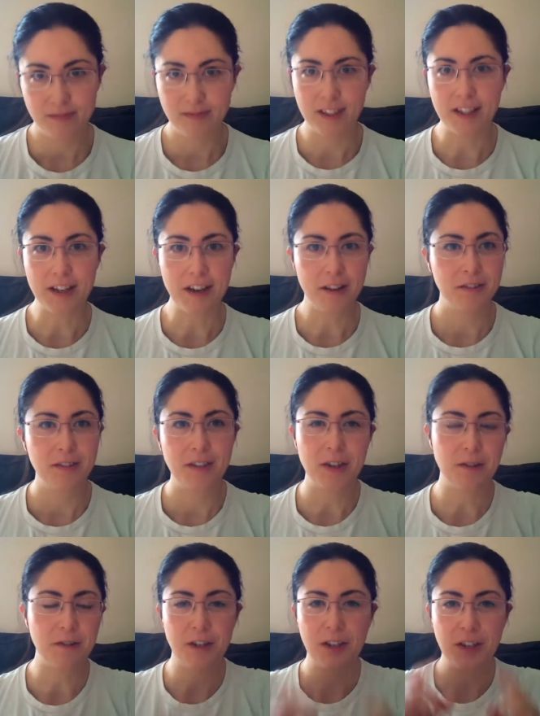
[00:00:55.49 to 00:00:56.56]
You know,
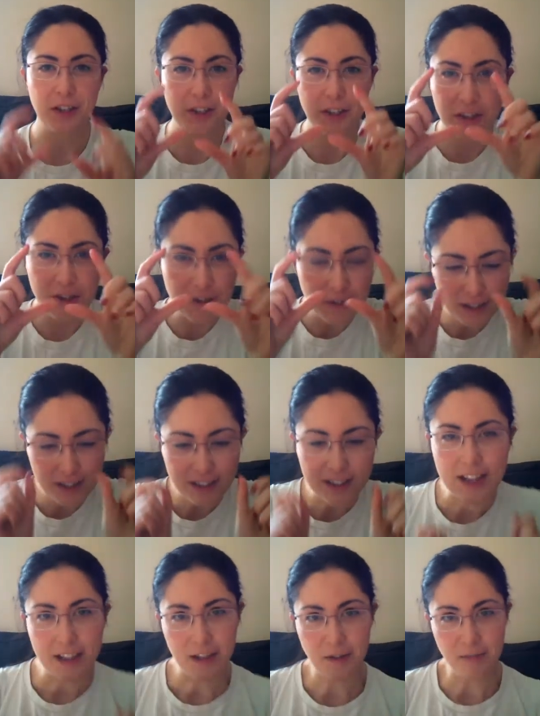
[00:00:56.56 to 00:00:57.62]
you're a cute little
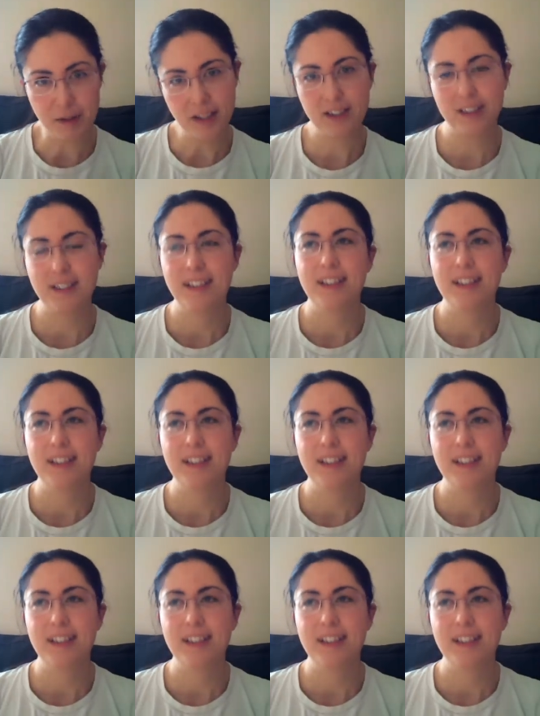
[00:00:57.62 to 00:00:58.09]
yellow bird.